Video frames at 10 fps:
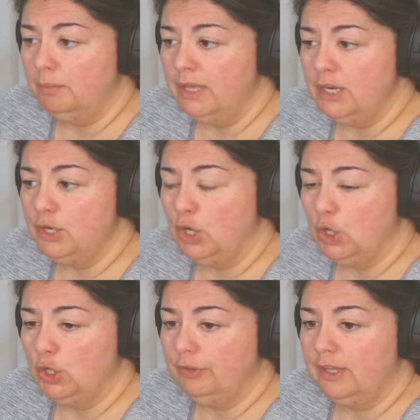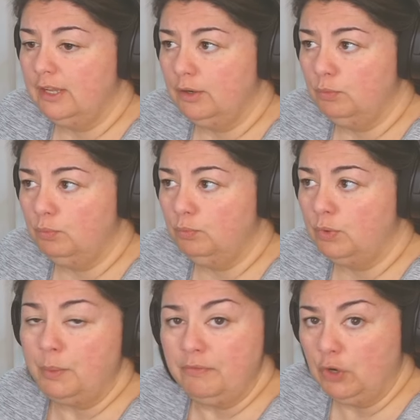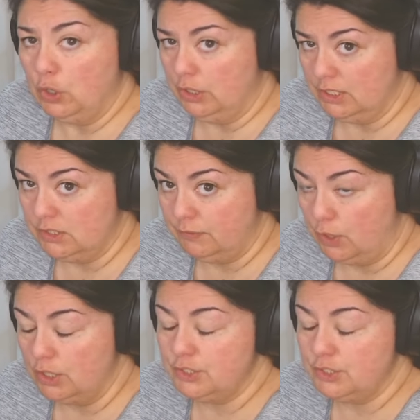in her than what we've heard thus far.